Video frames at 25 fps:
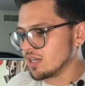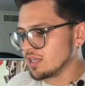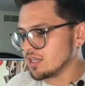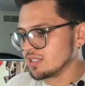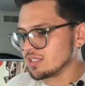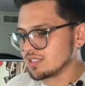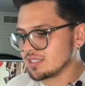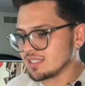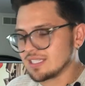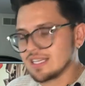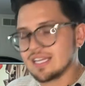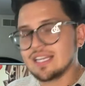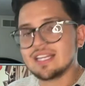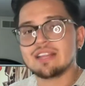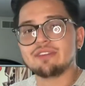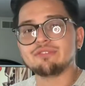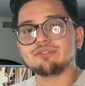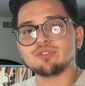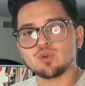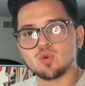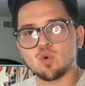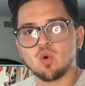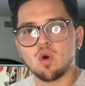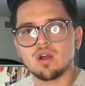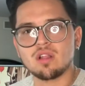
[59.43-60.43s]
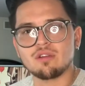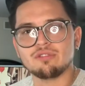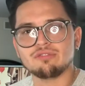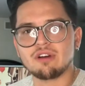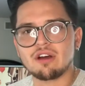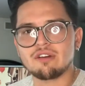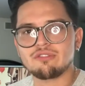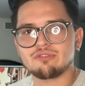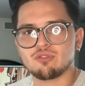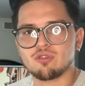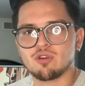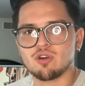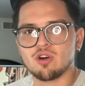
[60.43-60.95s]
seeing if you qualify
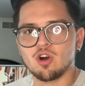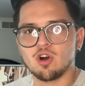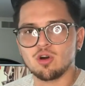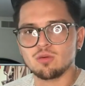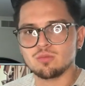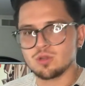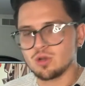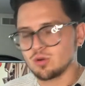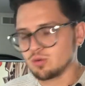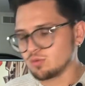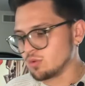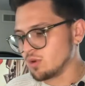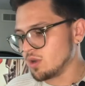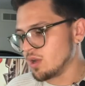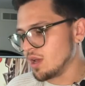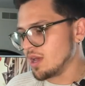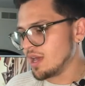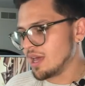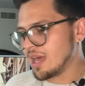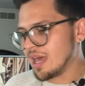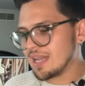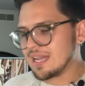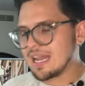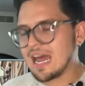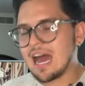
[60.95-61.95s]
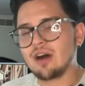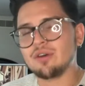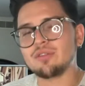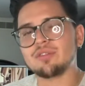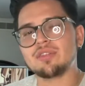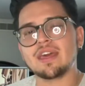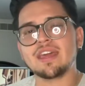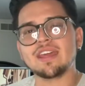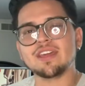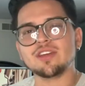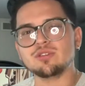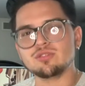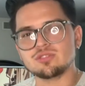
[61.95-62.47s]
for a home loan and how
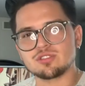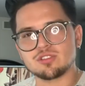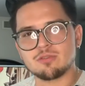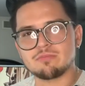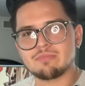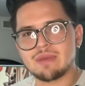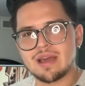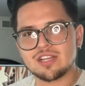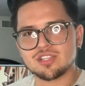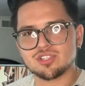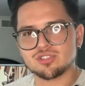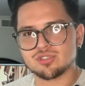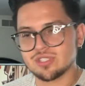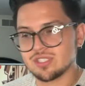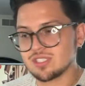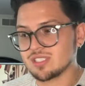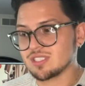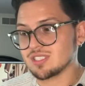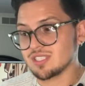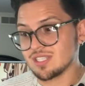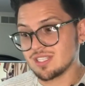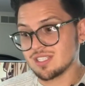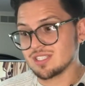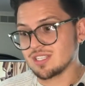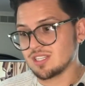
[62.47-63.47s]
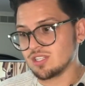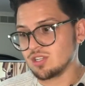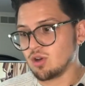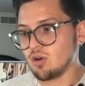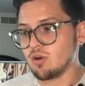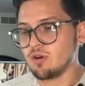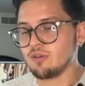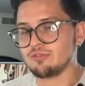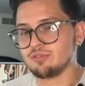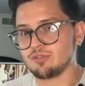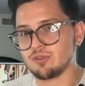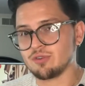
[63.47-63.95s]
they use their measuring stick to know if